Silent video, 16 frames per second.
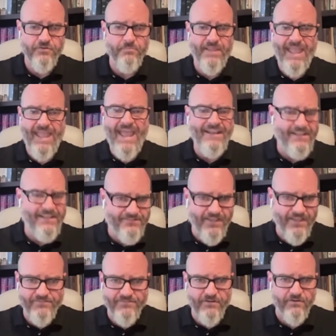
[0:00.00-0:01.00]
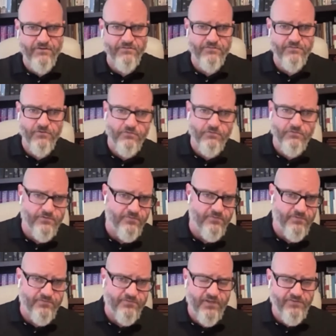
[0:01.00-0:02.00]
there shouldn't be any date setters
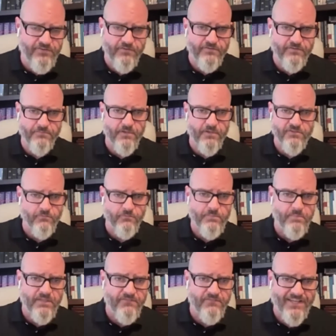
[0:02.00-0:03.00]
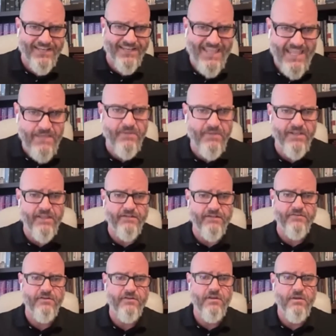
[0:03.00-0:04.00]
associated with dispensationalism because we believe in an
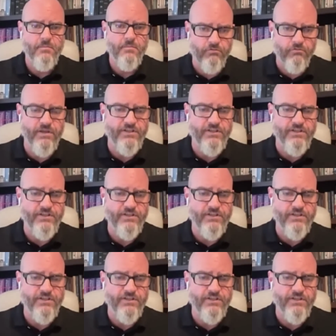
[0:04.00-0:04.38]
imminent